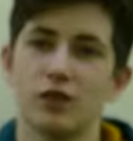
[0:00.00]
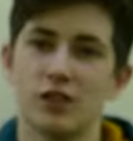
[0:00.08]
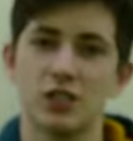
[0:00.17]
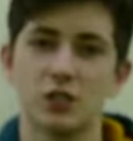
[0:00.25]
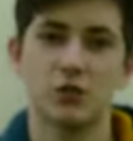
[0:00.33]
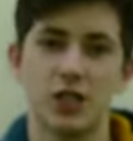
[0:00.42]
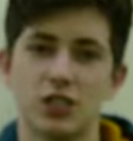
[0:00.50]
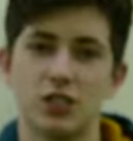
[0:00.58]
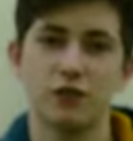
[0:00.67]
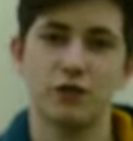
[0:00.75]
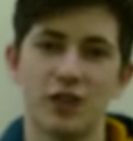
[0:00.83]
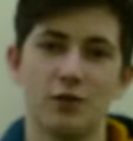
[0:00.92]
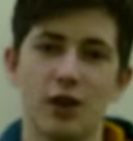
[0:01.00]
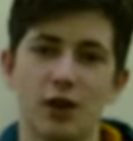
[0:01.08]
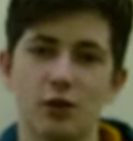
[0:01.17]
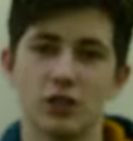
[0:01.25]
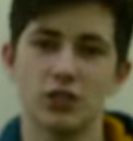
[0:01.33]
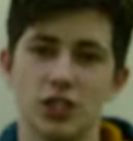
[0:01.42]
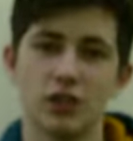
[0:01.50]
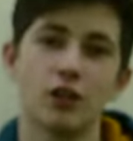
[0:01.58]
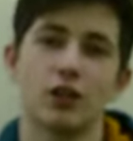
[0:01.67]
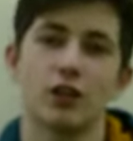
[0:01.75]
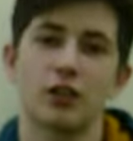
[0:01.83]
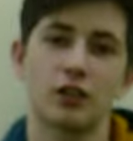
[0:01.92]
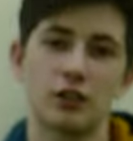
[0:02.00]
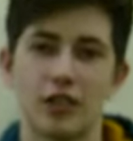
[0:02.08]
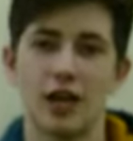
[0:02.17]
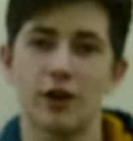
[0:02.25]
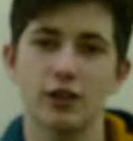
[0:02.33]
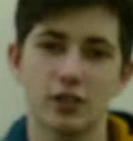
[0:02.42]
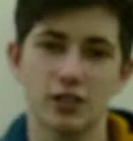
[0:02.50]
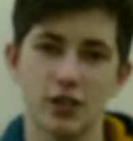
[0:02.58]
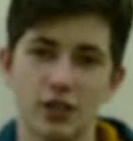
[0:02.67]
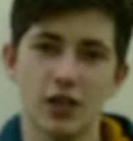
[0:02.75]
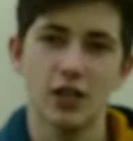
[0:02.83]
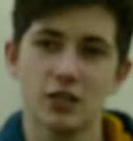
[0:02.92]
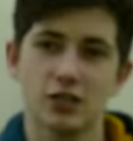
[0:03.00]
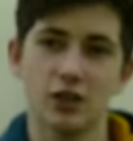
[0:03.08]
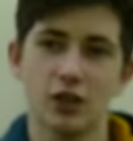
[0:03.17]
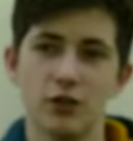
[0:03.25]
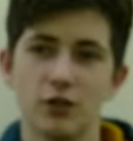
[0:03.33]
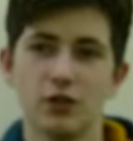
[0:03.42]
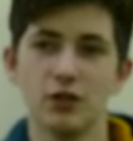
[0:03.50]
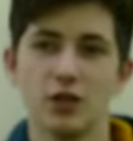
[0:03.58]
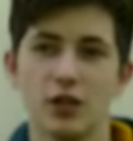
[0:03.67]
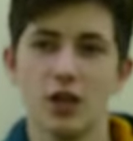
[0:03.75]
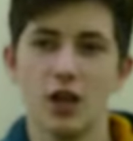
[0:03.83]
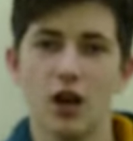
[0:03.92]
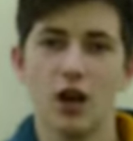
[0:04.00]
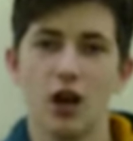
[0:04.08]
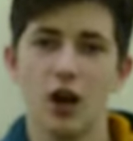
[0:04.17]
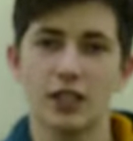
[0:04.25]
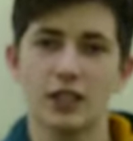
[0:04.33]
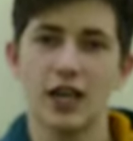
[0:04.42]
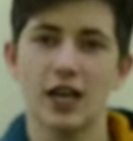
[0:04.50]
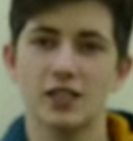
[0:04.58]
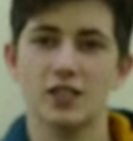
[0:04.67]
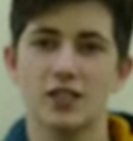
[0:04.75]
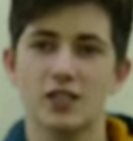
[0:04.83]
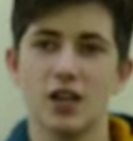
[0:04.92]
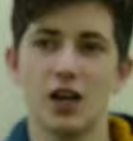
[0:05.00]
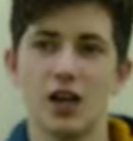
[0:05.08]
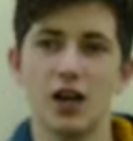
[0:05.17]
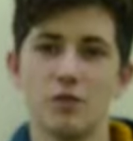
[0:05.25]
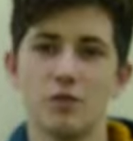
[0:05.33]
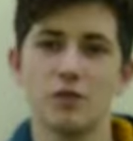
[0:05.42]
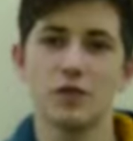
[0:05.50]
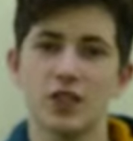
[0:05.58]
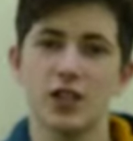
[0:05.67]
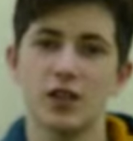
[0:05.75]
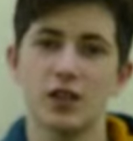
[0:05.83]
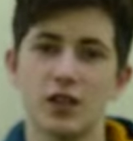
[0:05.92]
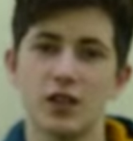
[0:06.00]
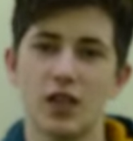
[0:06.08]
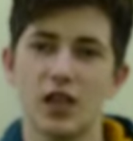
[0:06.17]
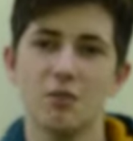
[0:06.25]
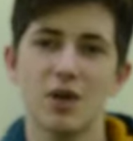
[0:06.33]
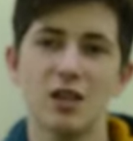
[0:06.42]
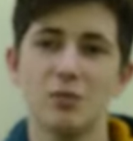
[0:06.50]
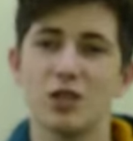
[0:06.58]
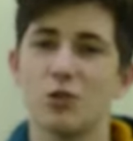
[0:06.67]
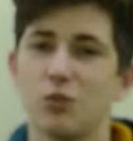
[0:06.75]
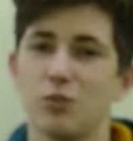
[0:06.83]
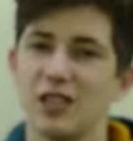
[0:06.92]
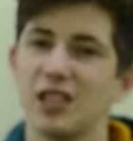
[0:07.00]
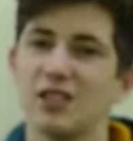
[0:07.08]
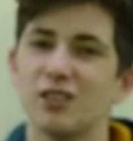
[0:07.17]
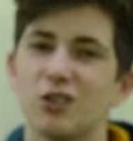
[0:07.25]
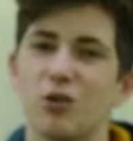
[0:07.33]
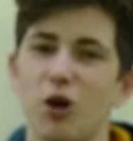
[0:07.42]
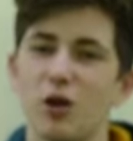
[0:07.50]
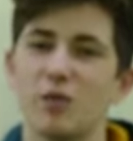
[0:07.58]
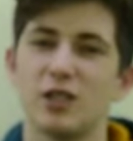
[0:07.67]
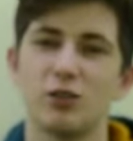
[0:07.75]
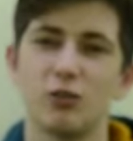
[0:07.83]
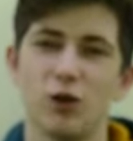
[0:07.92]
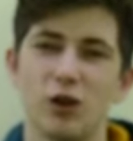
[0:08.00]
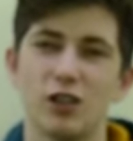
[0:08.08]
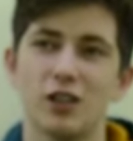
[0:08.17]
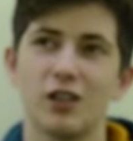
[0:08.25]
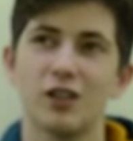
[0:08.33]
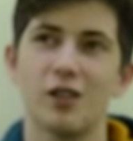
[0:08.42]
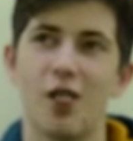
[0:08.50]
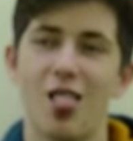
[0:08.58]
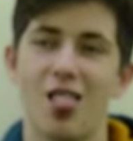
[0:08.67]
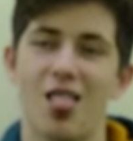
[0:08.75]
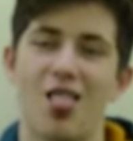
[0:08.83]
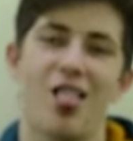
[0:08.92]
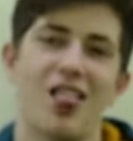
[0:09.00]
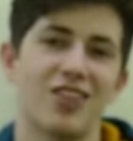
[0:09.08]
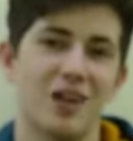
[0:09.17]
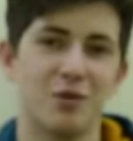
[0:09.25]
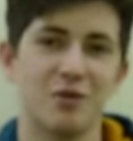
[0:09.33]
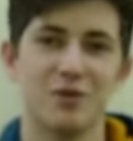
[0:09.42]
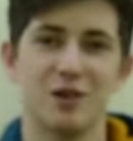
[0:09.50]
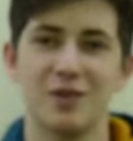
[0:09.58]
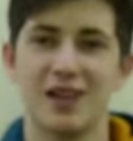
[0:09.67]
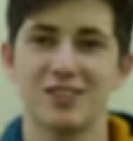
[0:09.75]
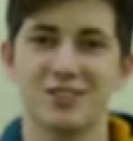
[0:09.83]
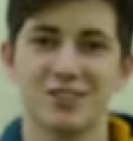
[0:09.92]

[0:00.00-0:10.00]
of the villains was actually female and she looked like a good character. So I guess it may be quite. Oh, that made me really bad.